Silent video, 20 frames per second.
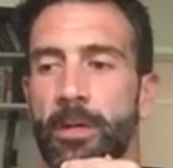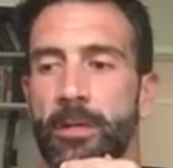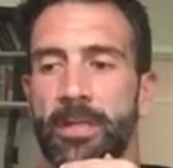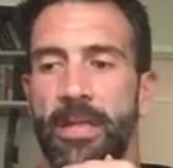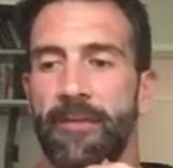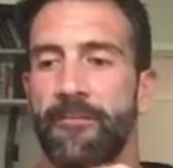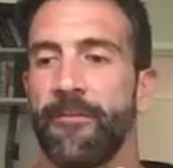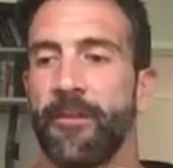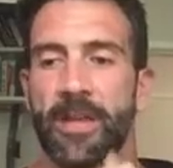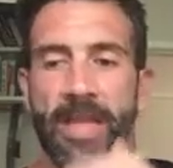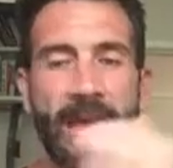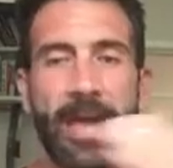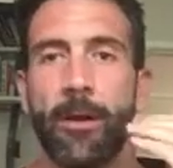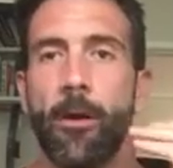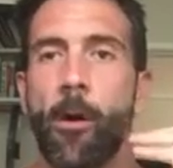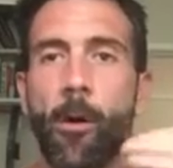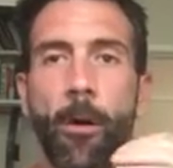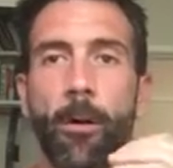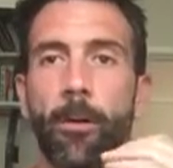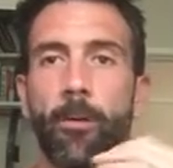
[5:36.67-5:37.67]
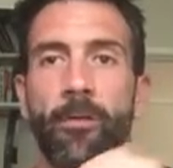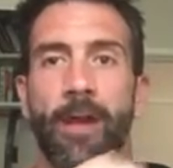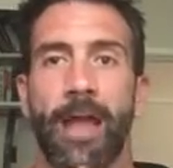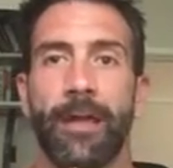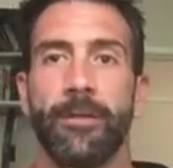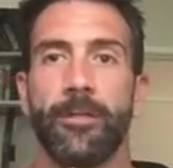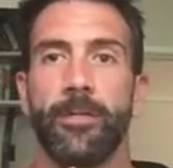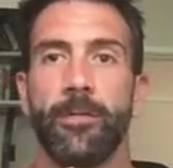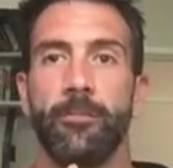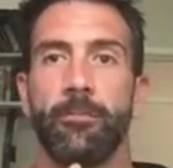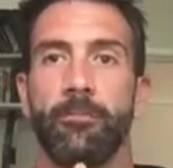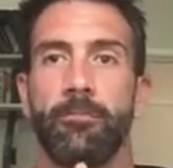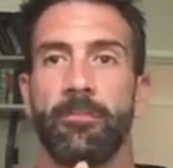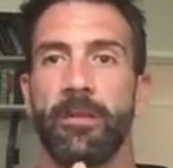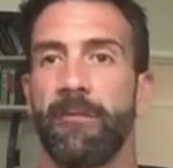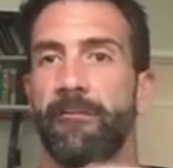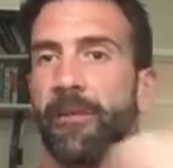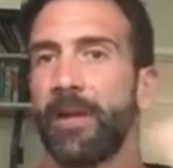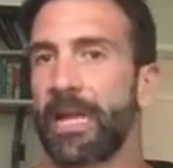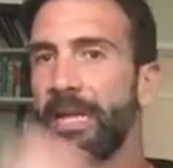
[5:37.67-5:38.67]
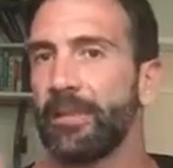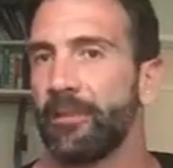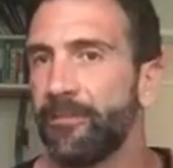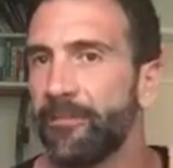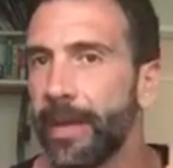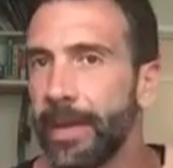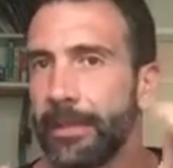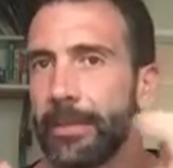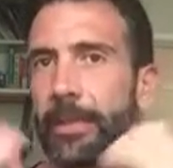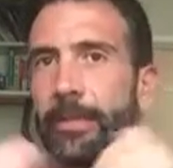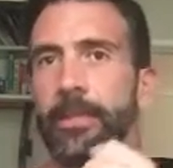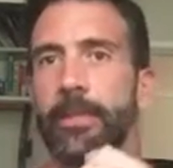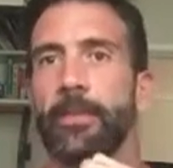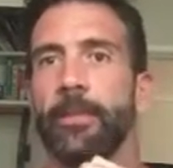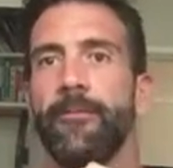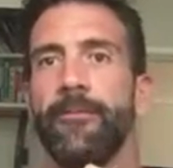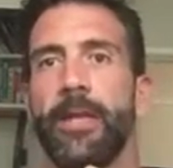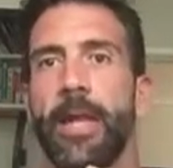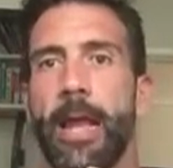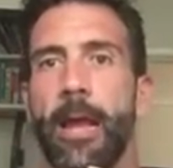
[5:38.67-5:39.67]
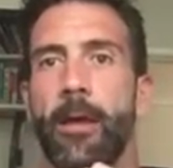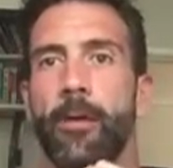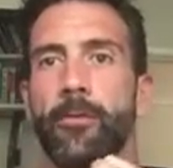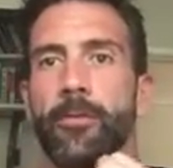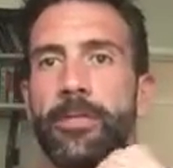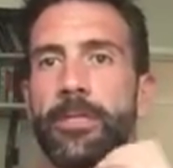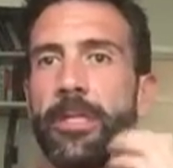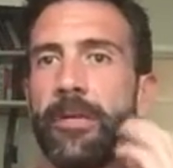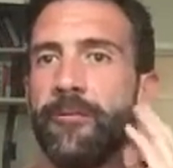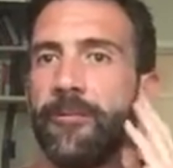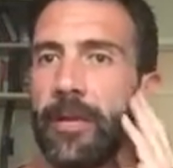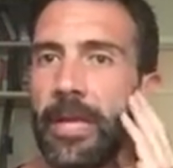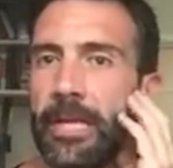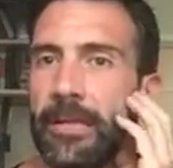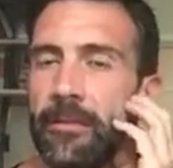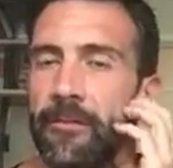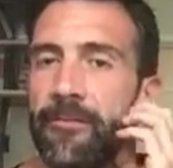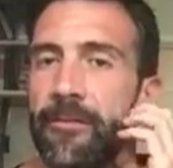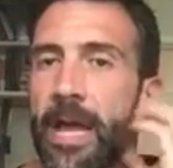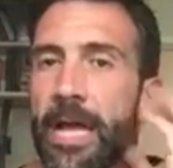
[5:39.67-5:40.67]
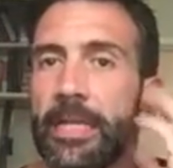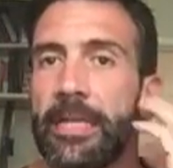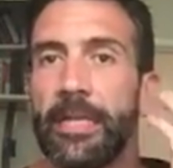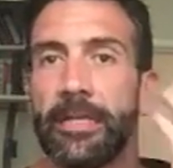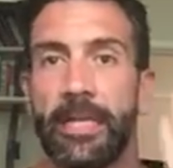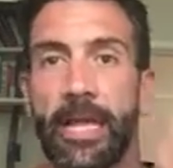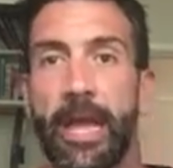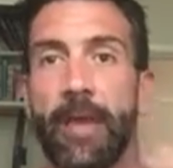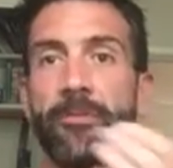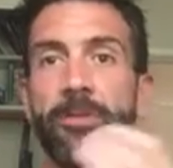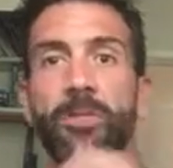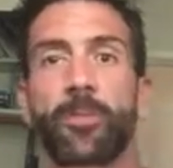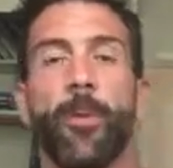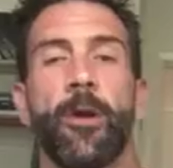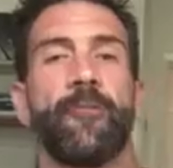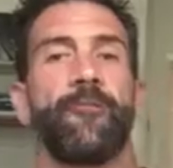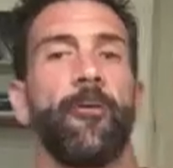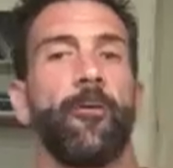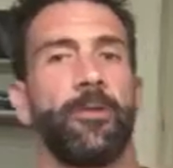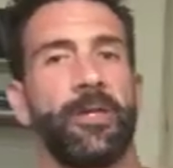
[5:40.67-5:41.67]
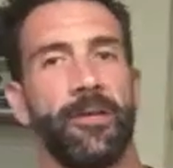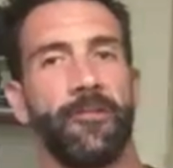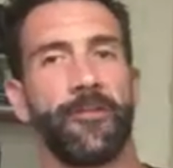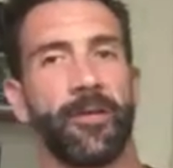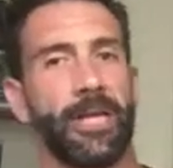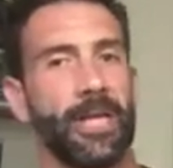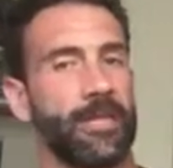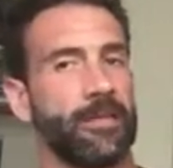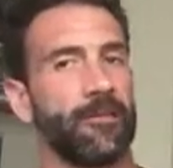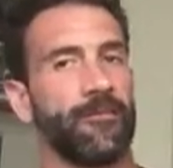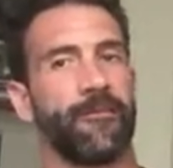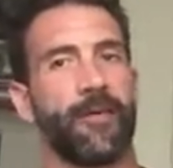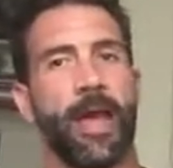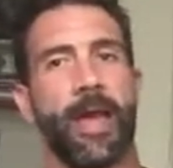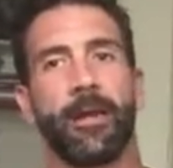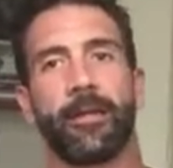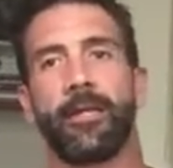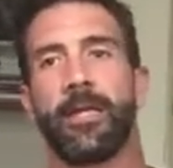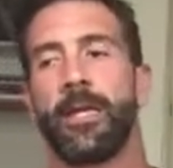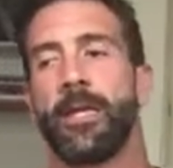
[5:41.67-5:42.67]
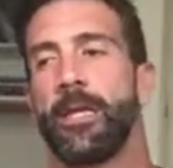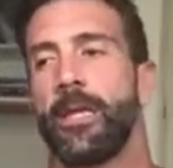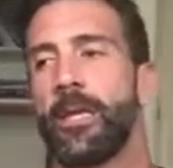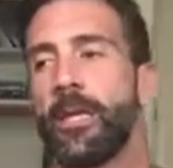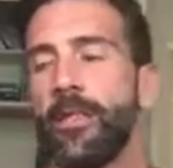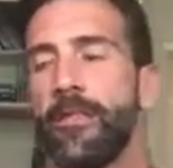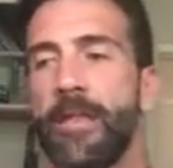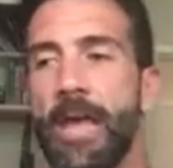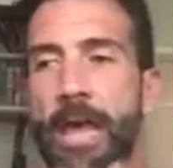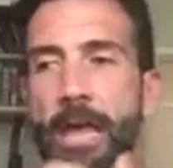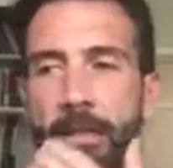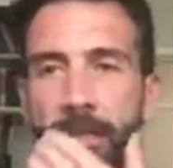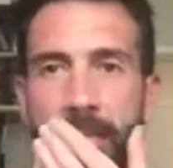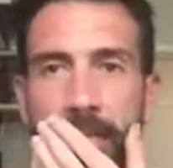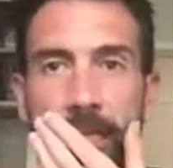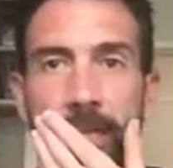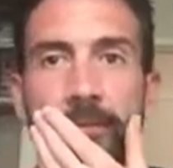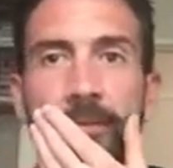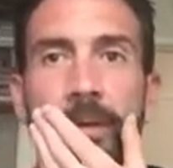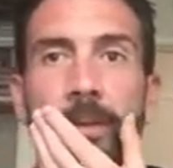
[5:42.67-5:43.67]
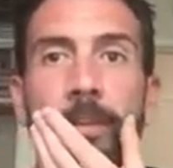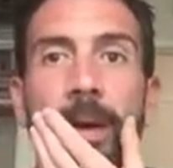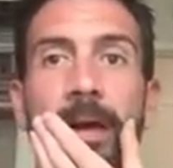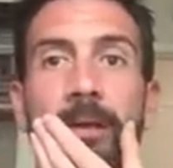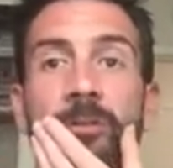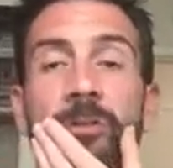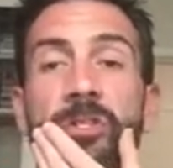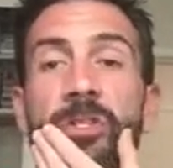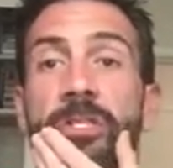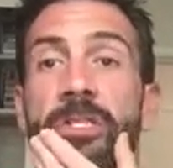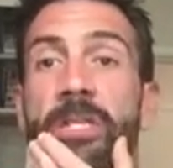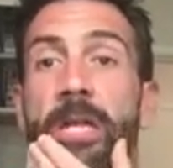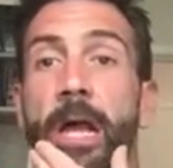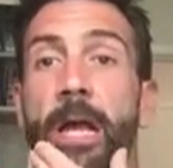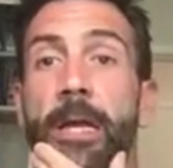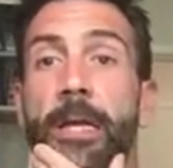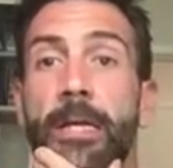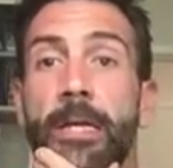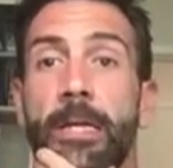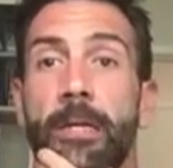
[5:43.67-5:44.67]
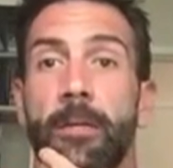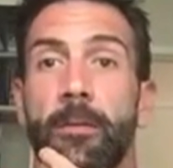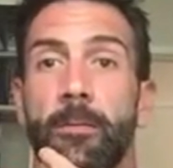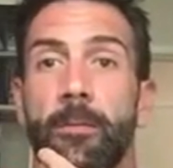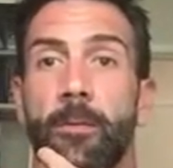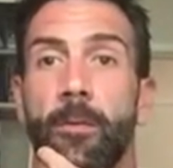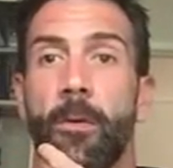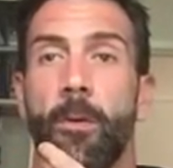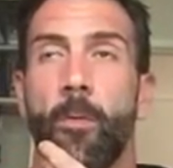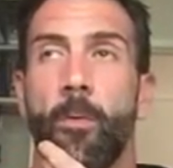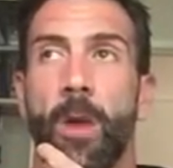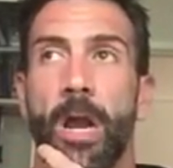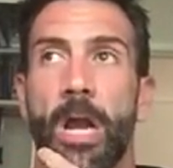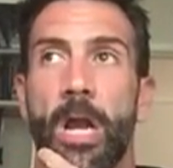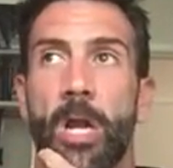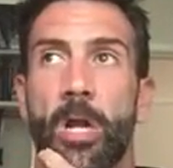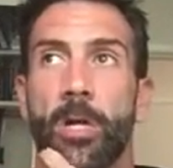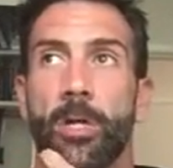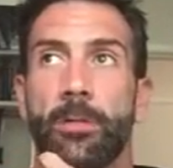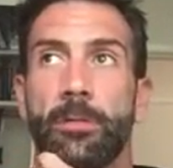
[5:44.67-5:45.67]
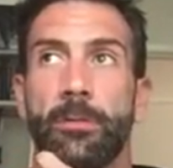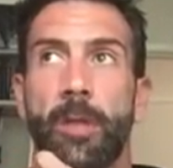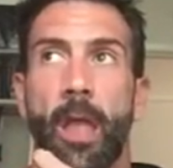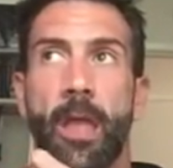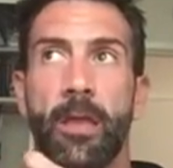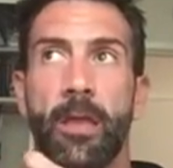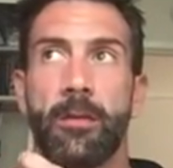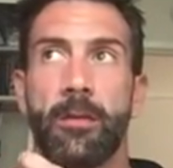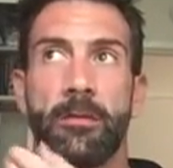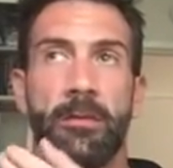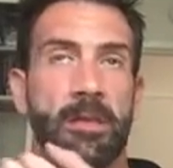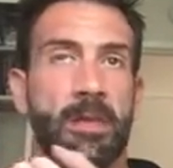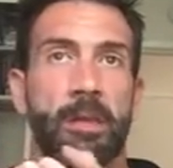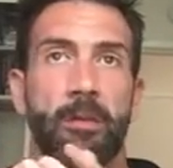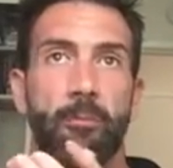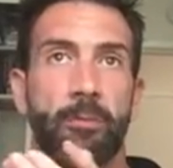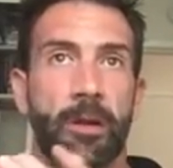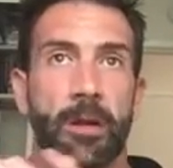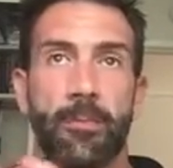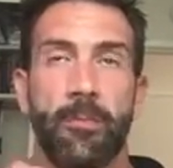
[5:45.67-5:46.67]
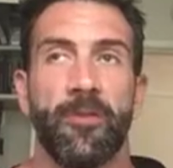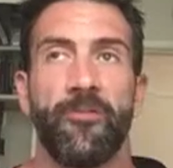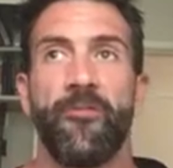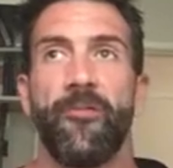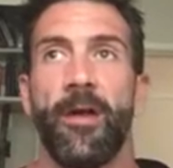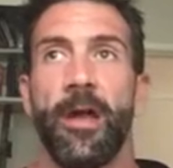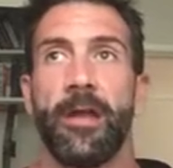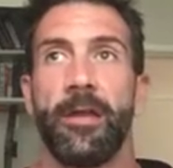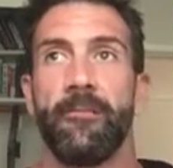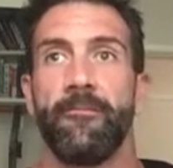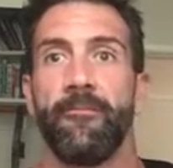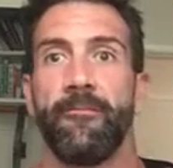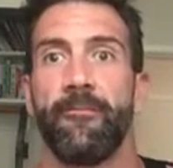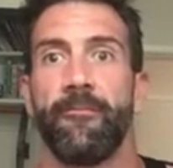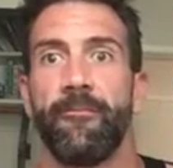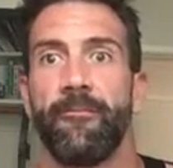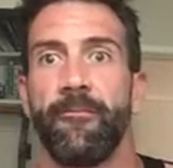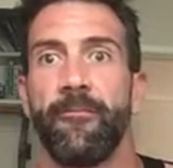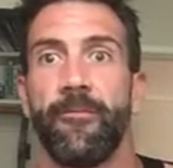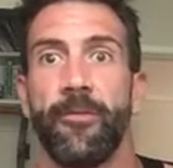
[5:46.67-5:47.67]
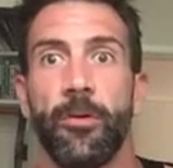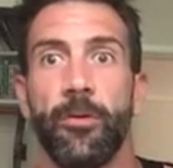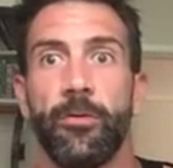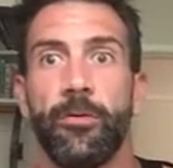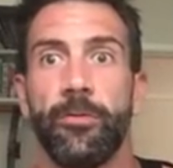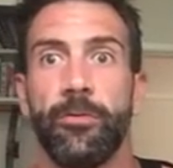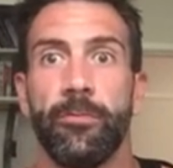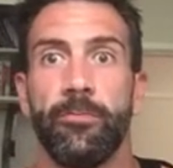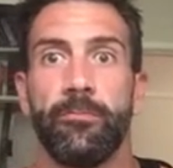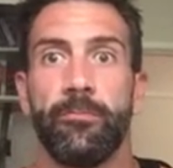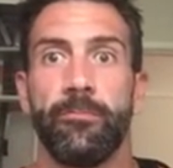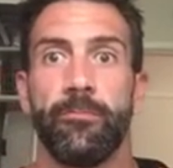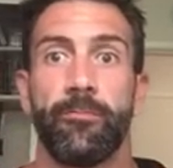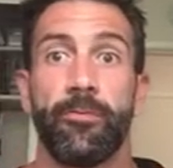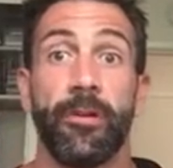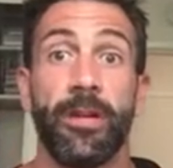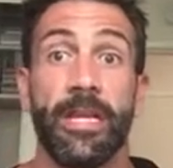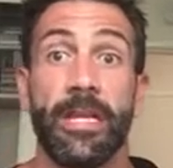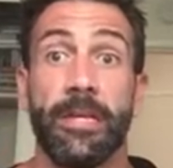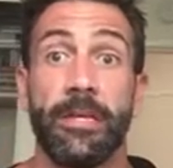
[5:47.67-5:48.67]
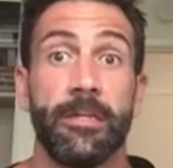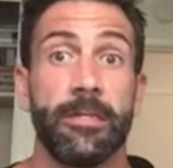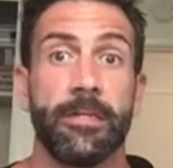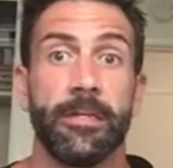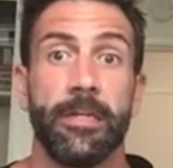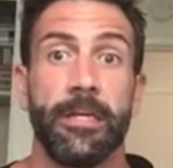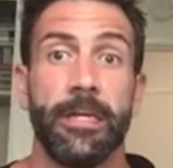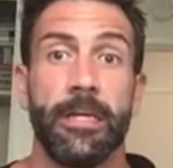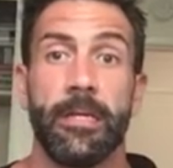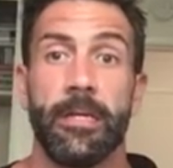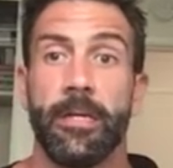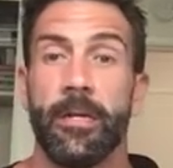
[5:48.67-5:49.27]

they forget all gratitude. They forget the fact that they live in a house. They forget the fact that they have a smartphone. They forget the fact that they live in a modern society where you could pretty much find food pretty easily.